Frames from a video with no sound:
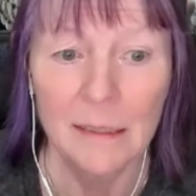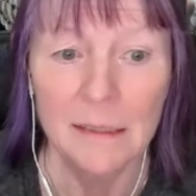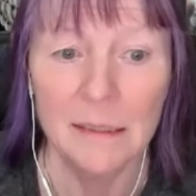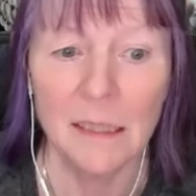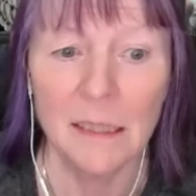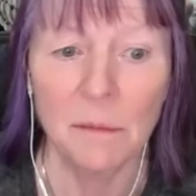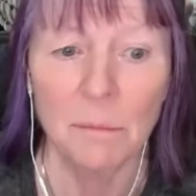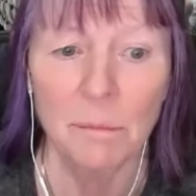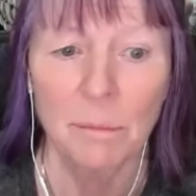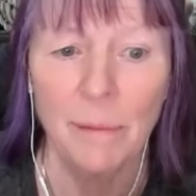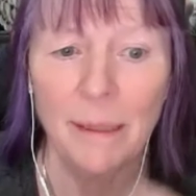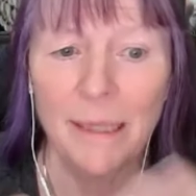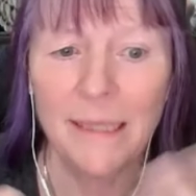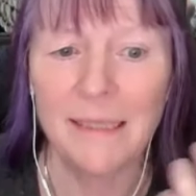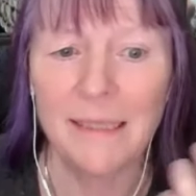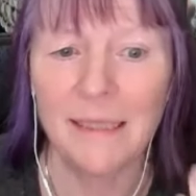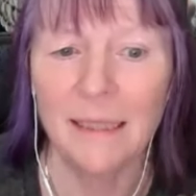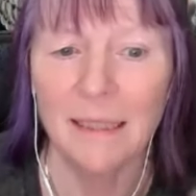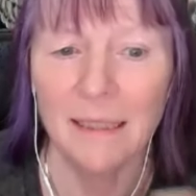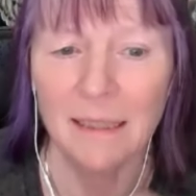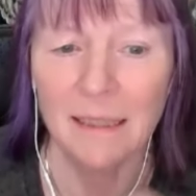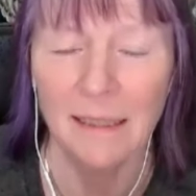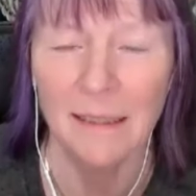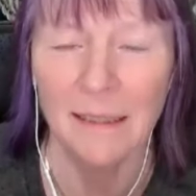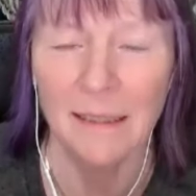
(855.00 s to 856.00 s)
So
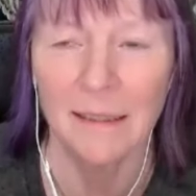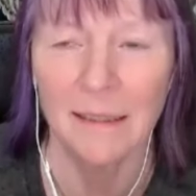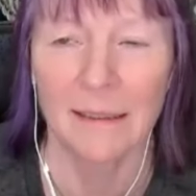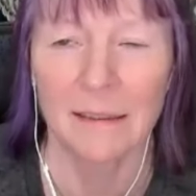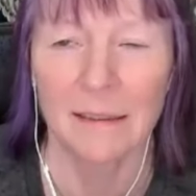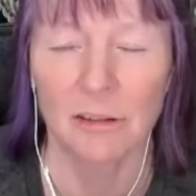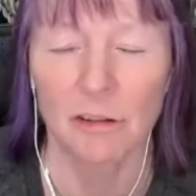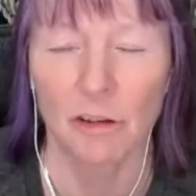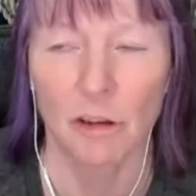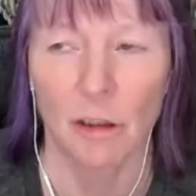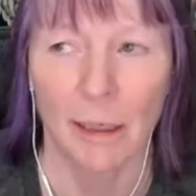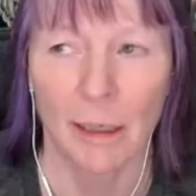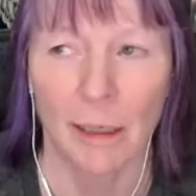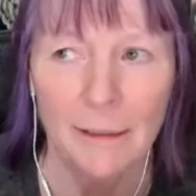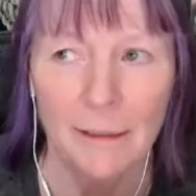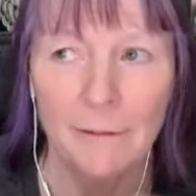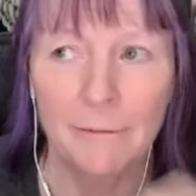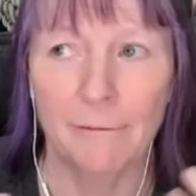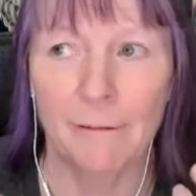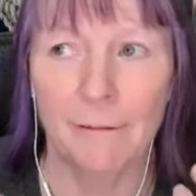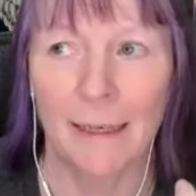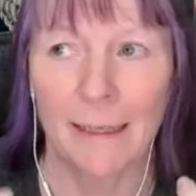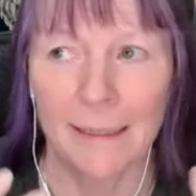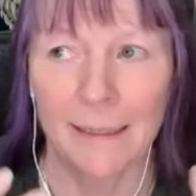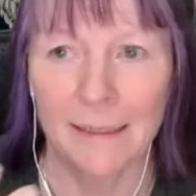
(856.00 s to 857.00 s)
basically, they're trying to
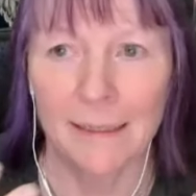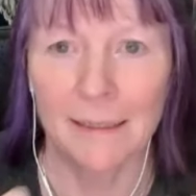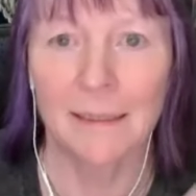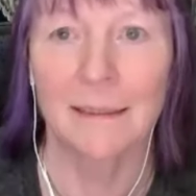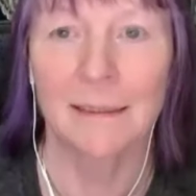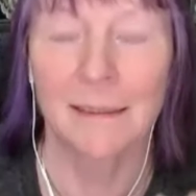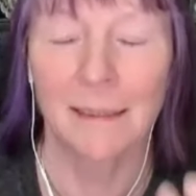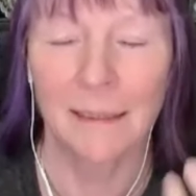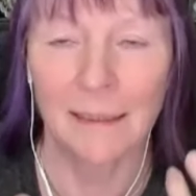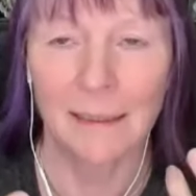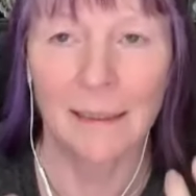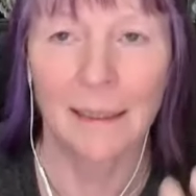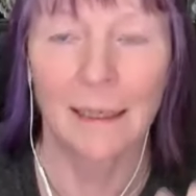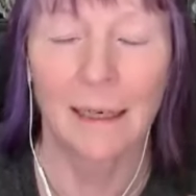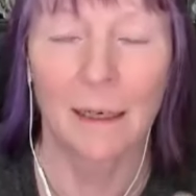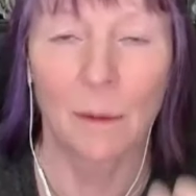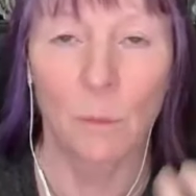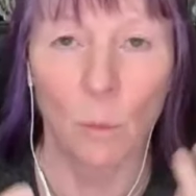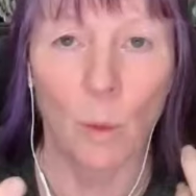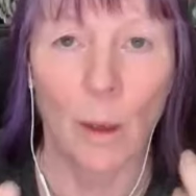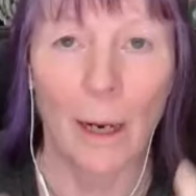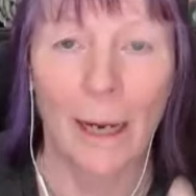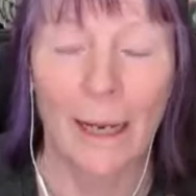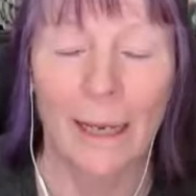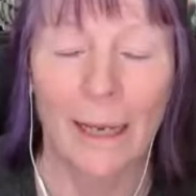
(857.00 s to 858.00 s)
find the
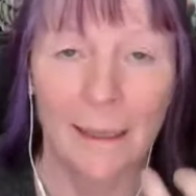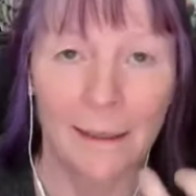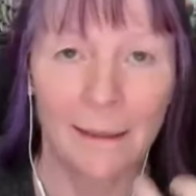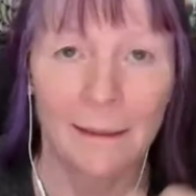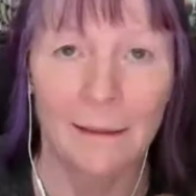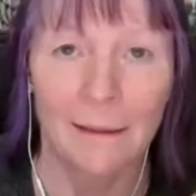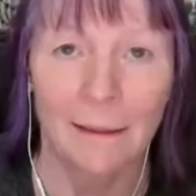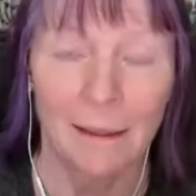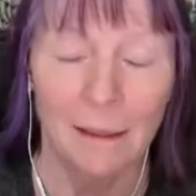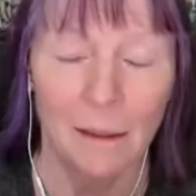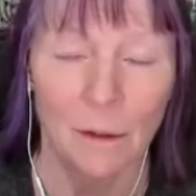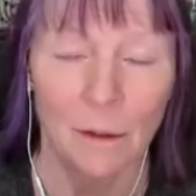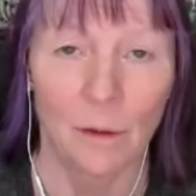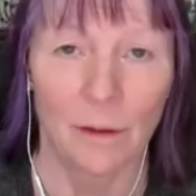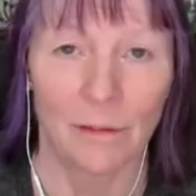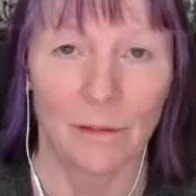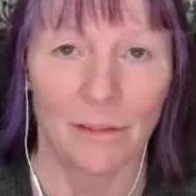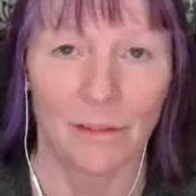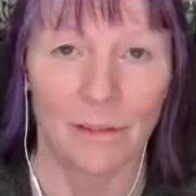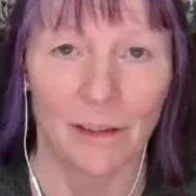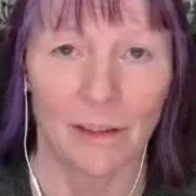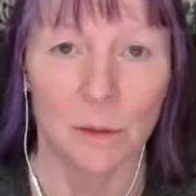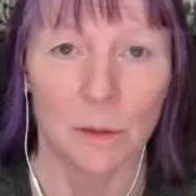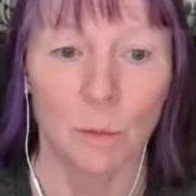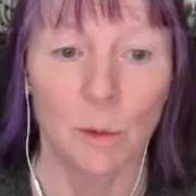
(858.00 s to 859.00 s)
way the
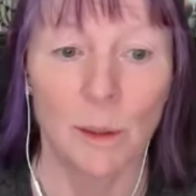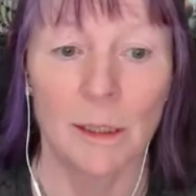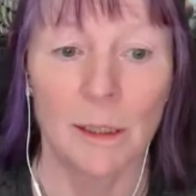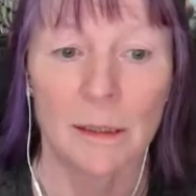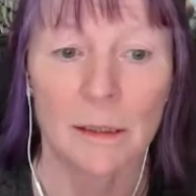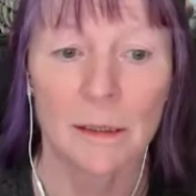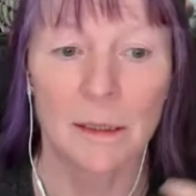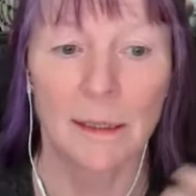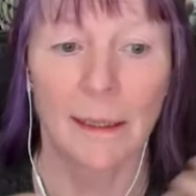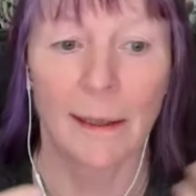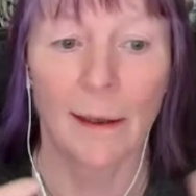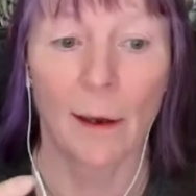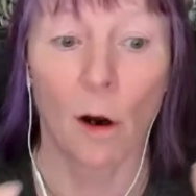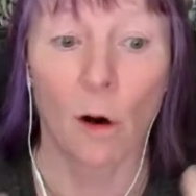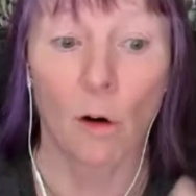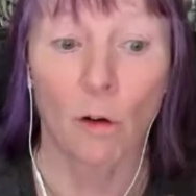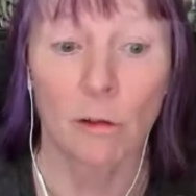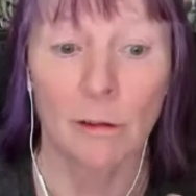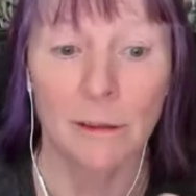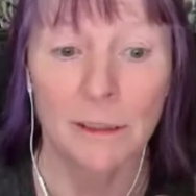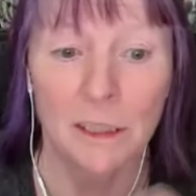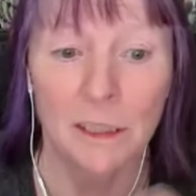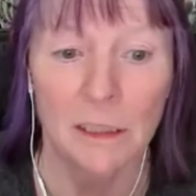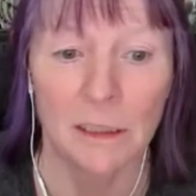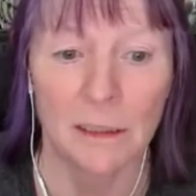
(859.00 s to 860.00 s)
universe works, the
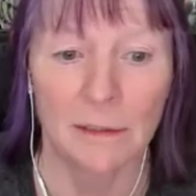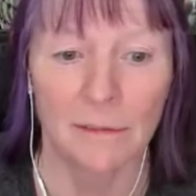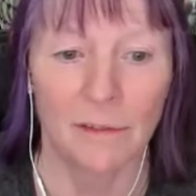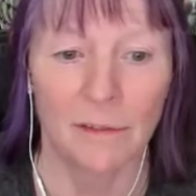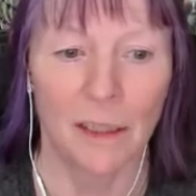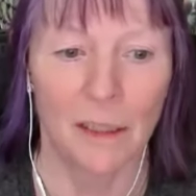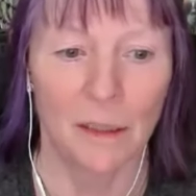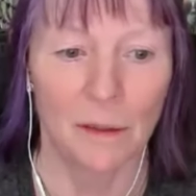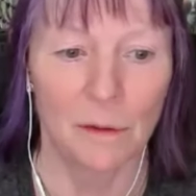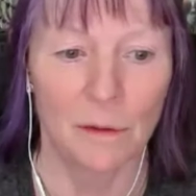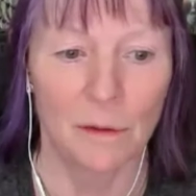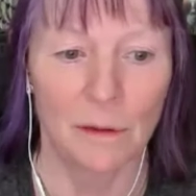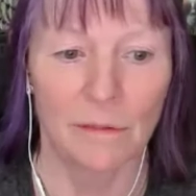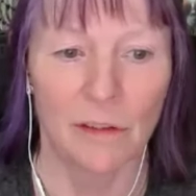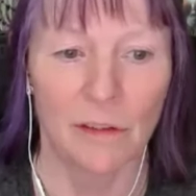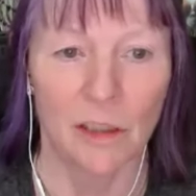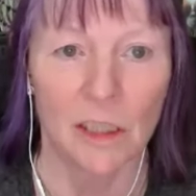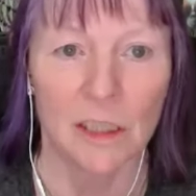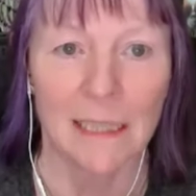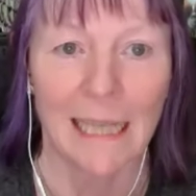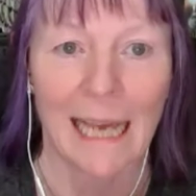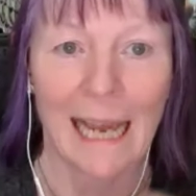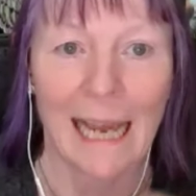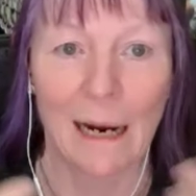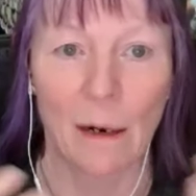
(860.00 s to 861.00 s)
origin of the
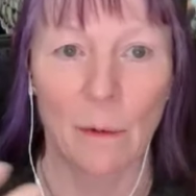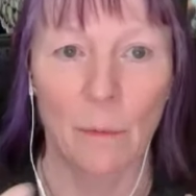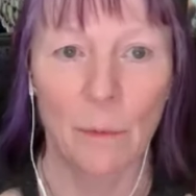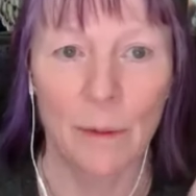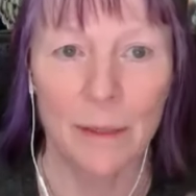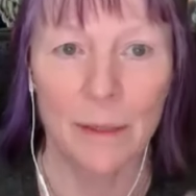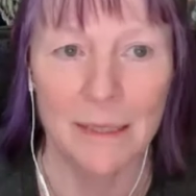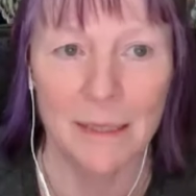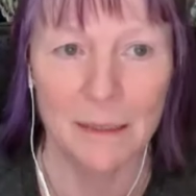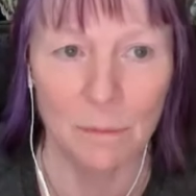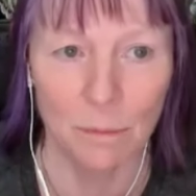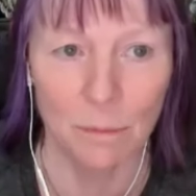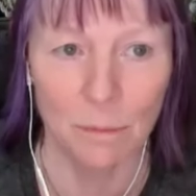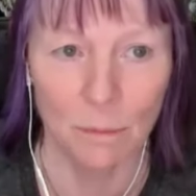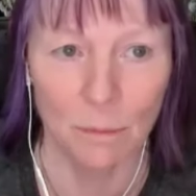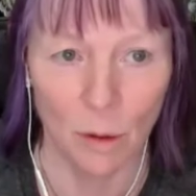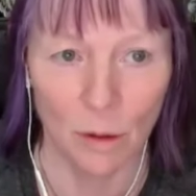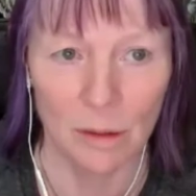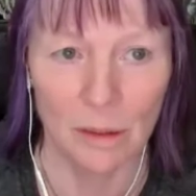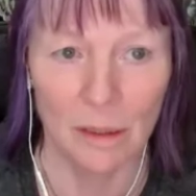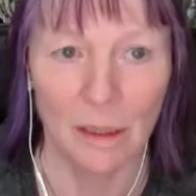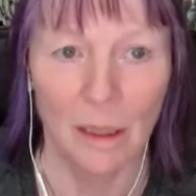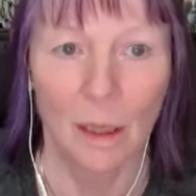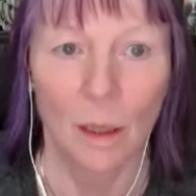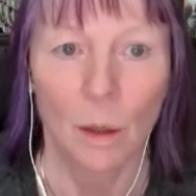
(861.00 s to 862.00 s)
universe, how it's,
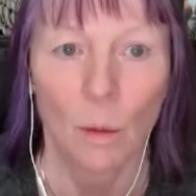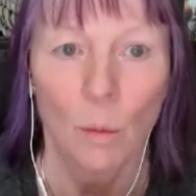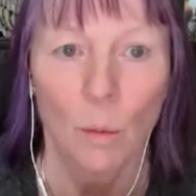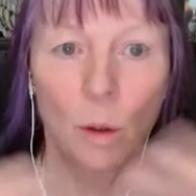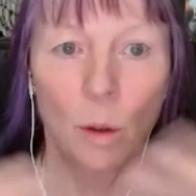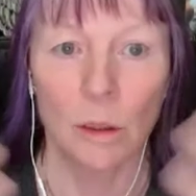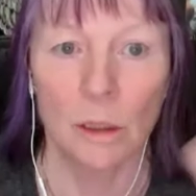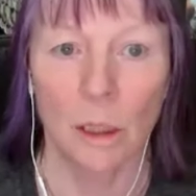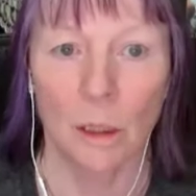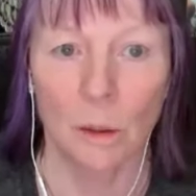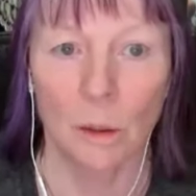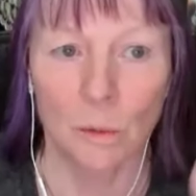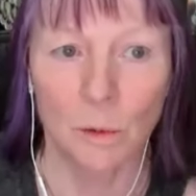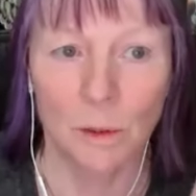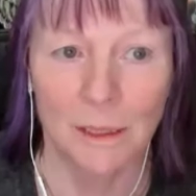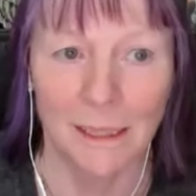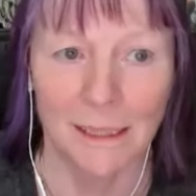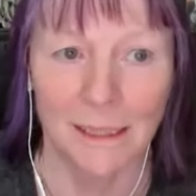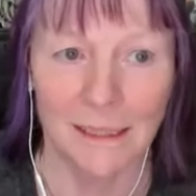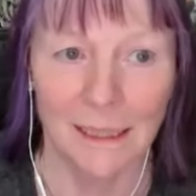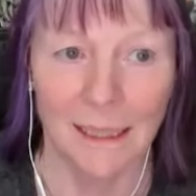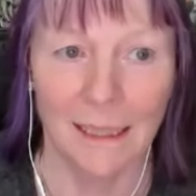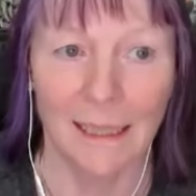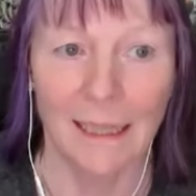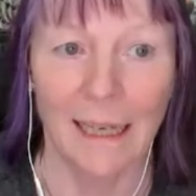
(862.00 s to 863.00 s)
what holds
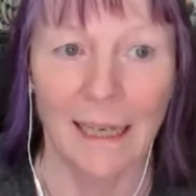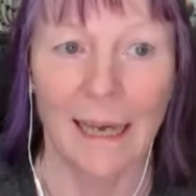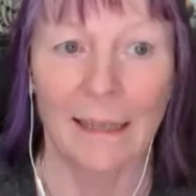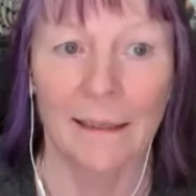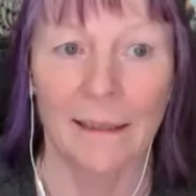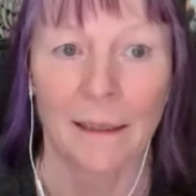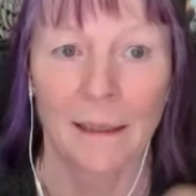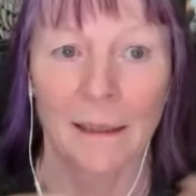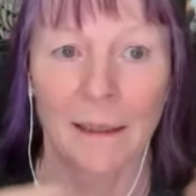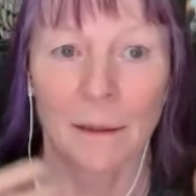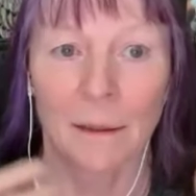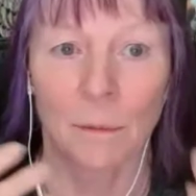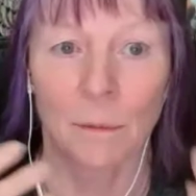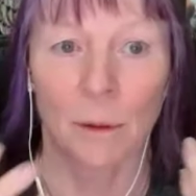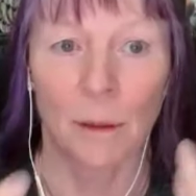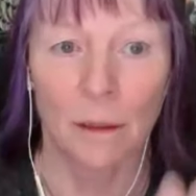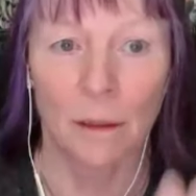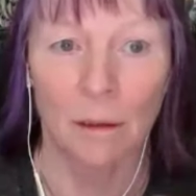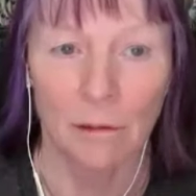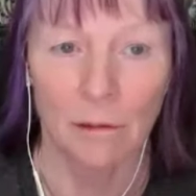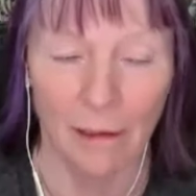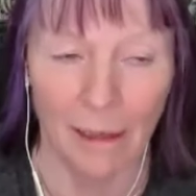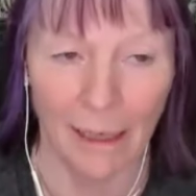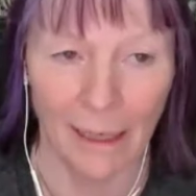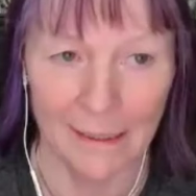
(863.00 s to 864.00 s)
it together,
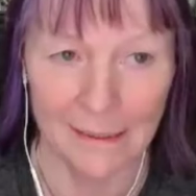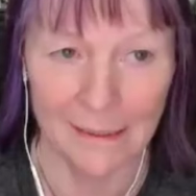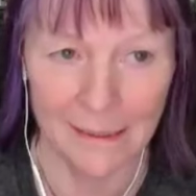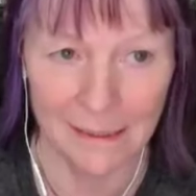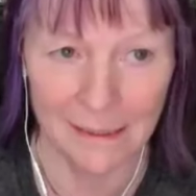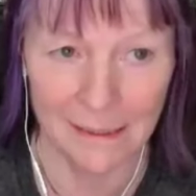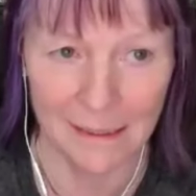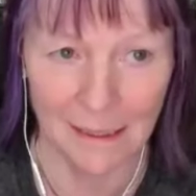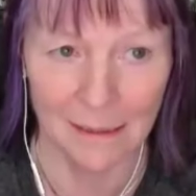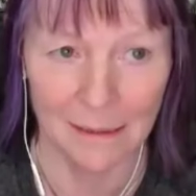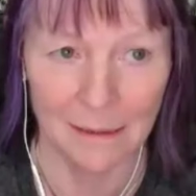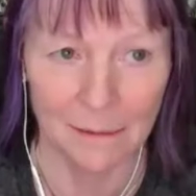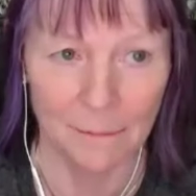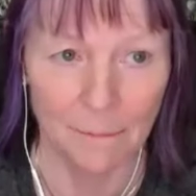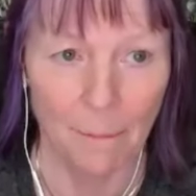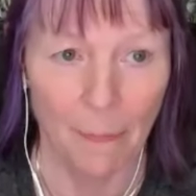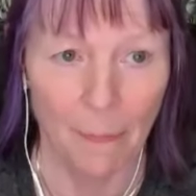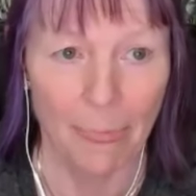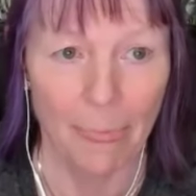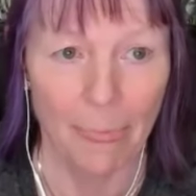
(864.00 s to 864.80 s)
what creates it.